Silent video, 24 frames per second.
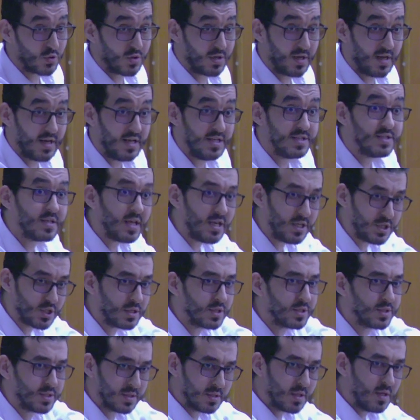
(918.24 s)

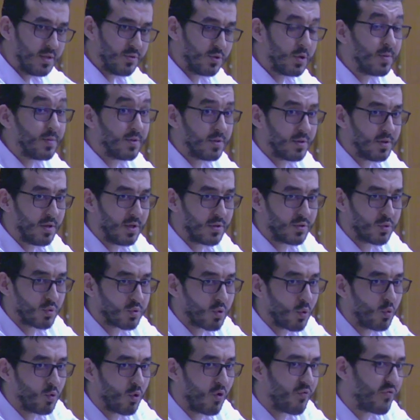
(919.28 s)
organizations, the
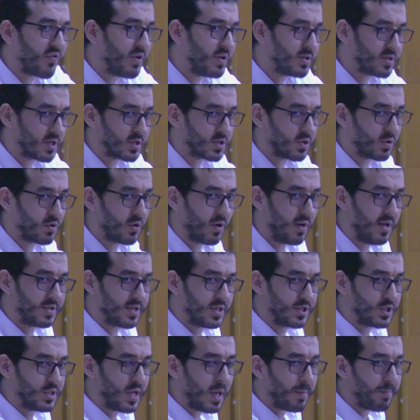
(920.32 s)
role of research
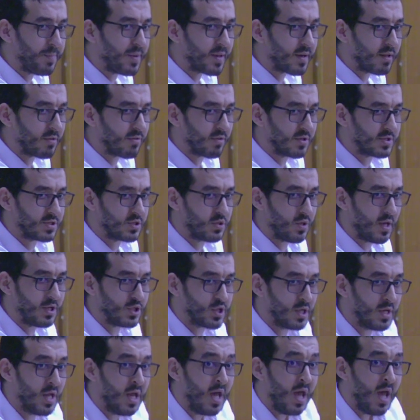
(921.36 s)
organization appear in the
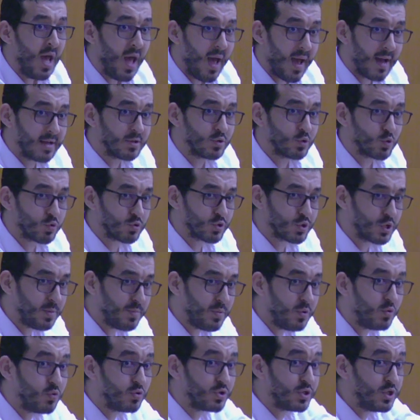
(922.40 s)
situation and
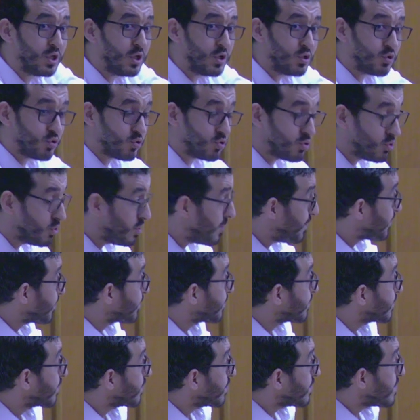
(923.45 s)
contribute to
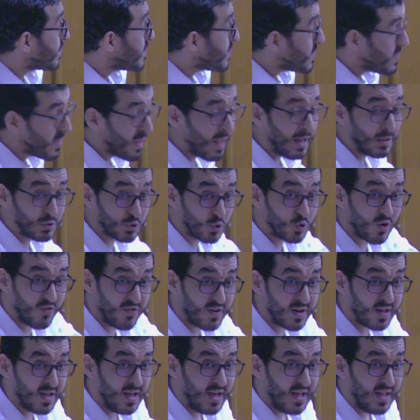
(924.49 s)

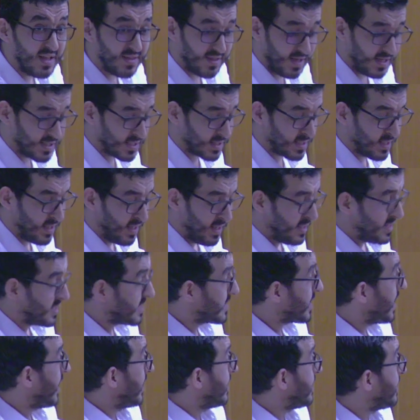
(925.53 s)
cover this
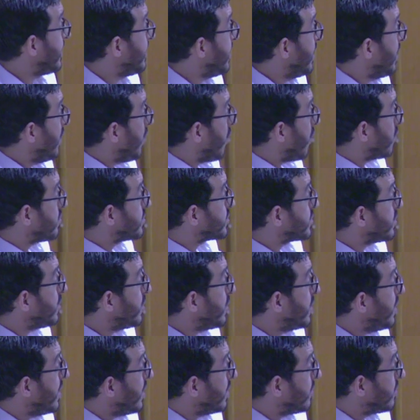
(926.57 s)
side.
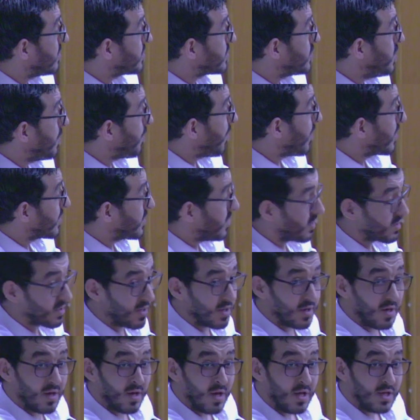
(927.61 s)
Also, the support
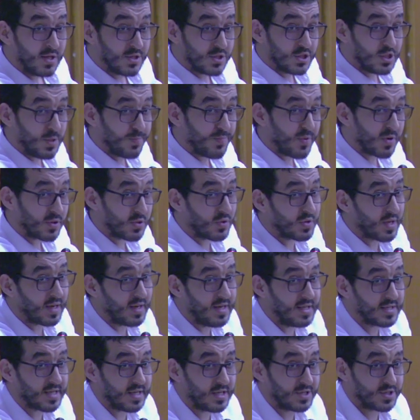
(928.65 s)

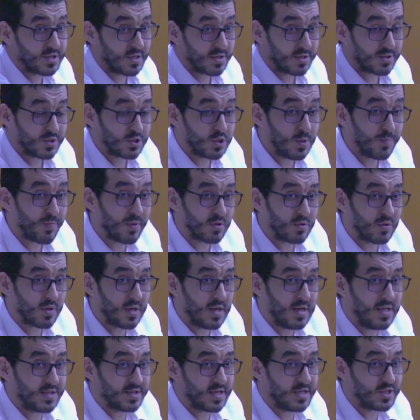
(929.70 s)

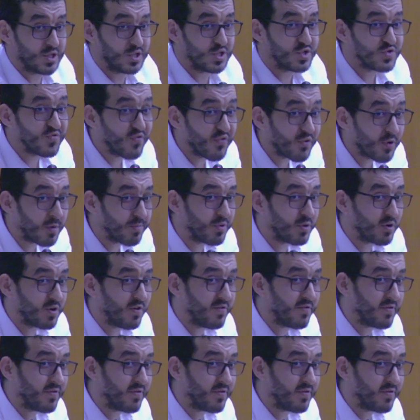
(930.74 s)
organizations from the